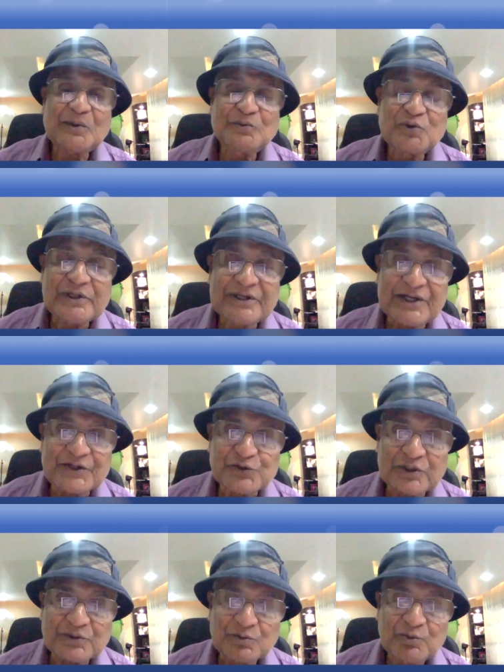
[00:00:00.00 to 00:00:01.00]

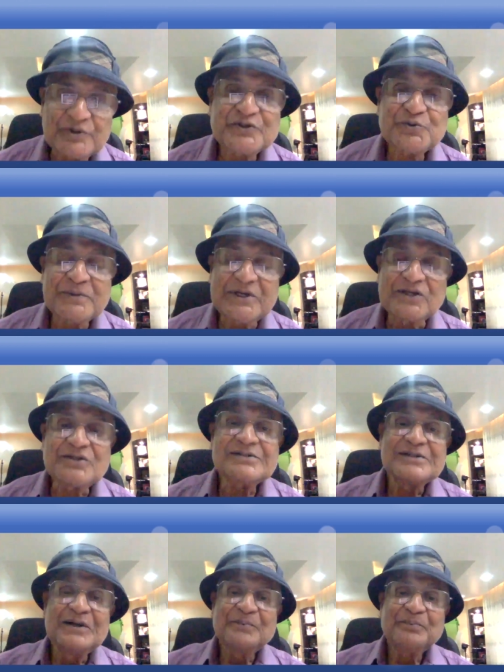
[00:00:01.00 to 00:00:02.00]
communication, which
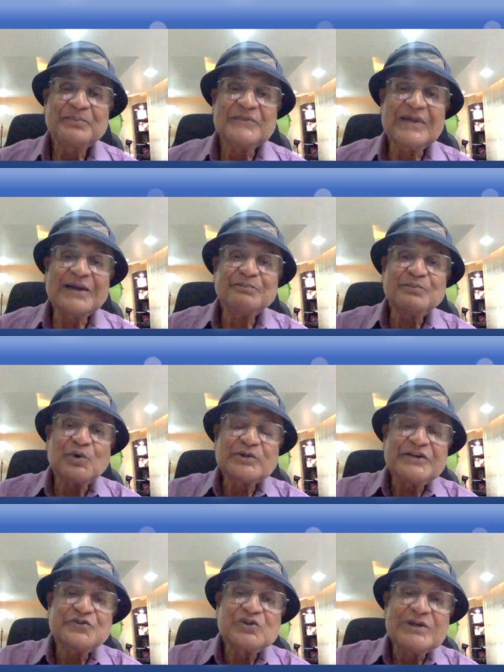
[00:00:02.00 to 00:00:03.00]
means that
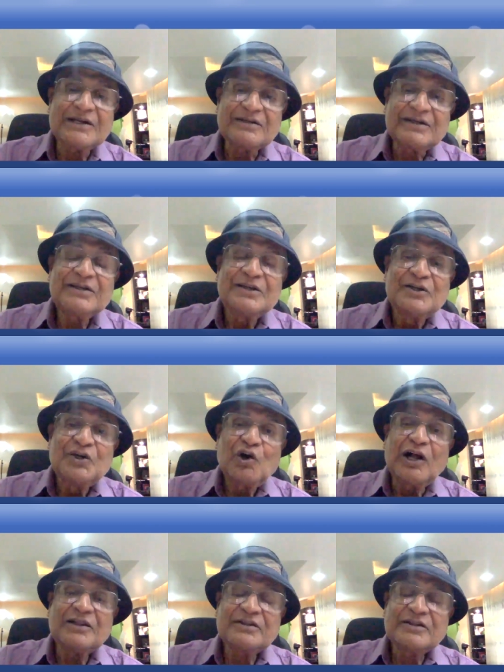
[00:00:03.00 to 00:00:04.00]
potentially
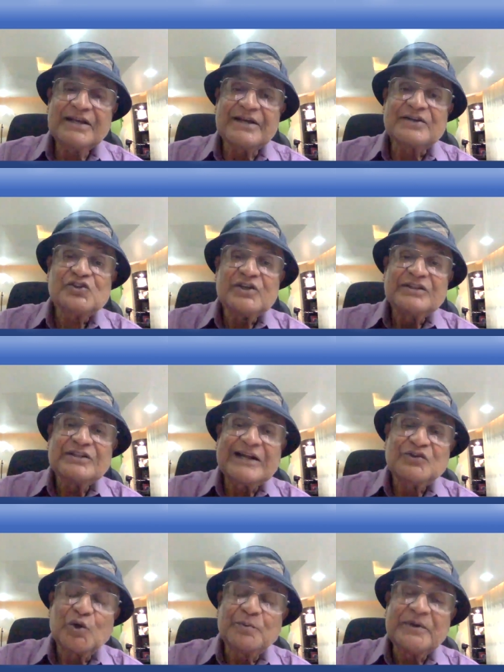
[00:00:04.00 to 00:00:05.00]
all things in
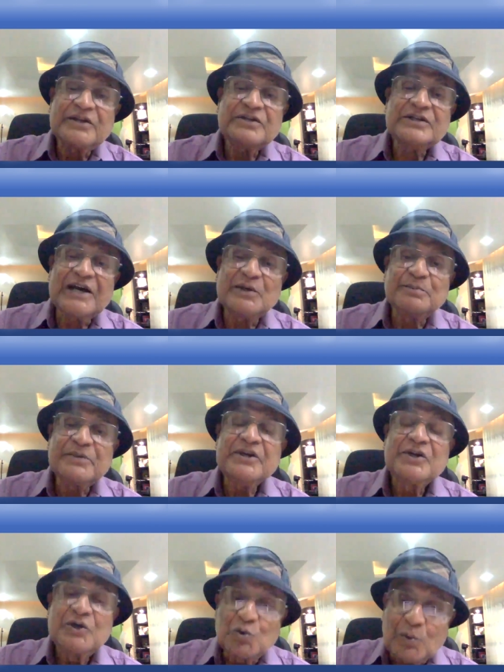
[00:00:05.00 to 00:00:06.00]
that domain can
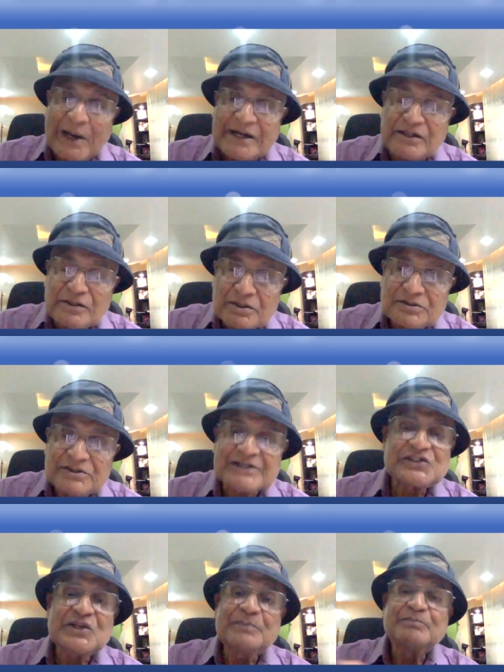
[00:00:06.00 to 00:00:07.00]
be one,
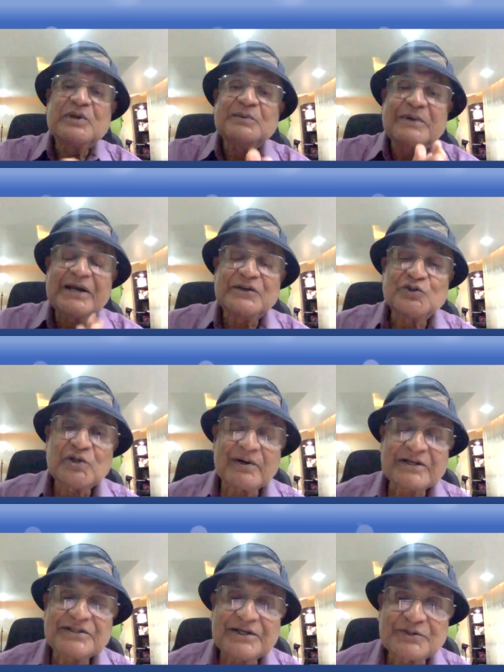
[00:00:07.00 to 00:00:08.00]
just simply by
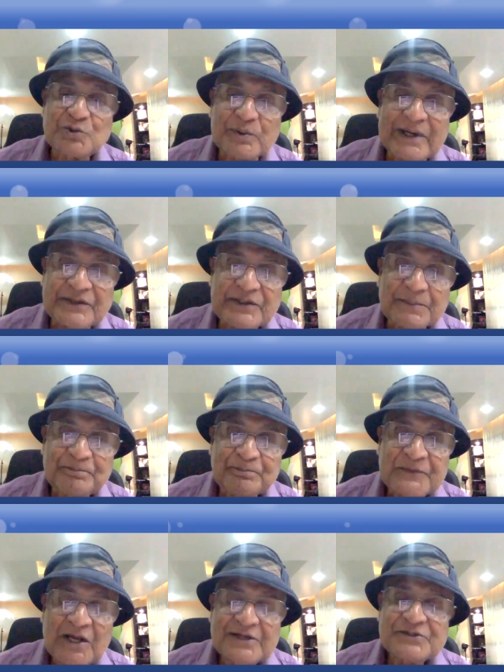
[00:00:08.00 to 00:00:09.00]
interacting together.
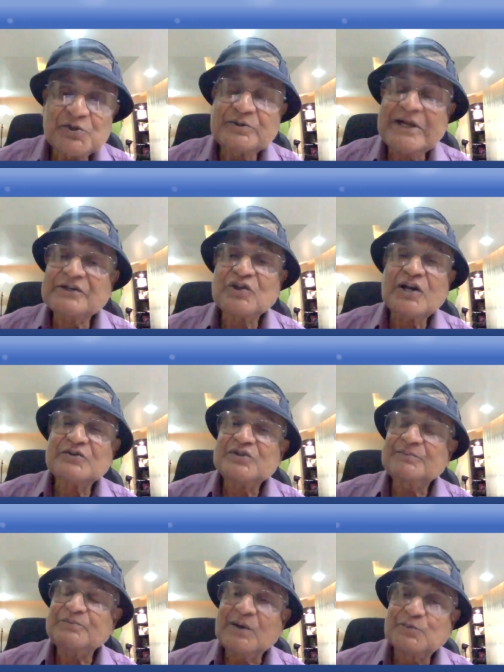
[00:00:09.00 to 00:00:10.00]
So that
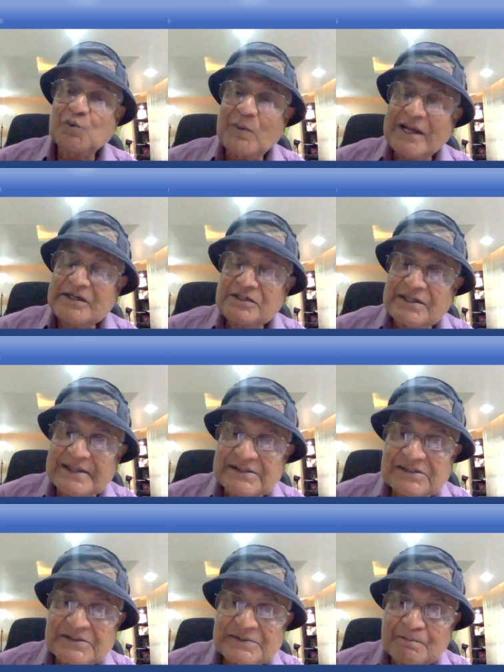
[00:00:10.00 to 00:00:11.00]
concept of
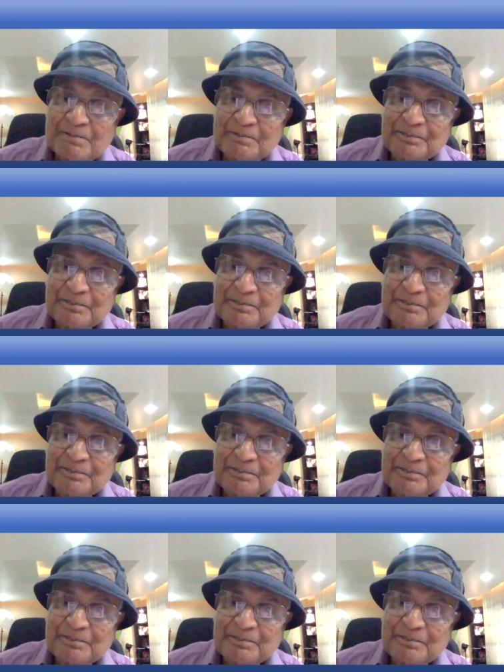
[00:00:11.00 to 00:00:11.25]
oneness